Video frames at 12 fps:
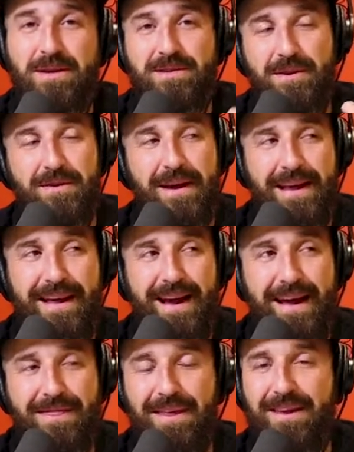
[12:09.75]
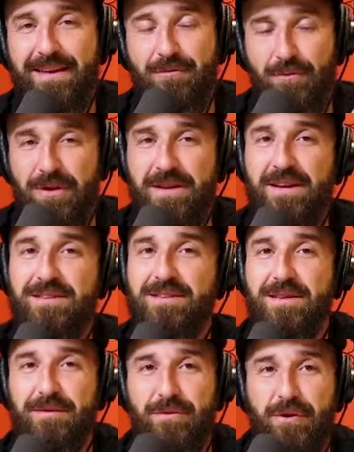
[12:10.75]
So I think it really does
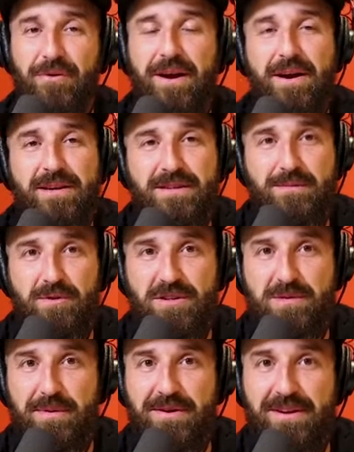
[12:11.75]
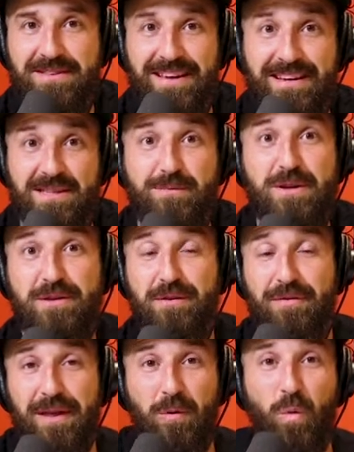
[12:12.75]
deliver a great customer experience. And especially
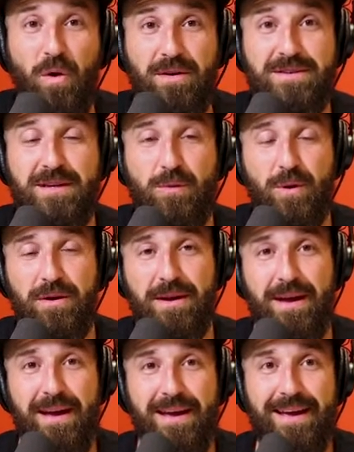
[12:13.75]
for like warranty work,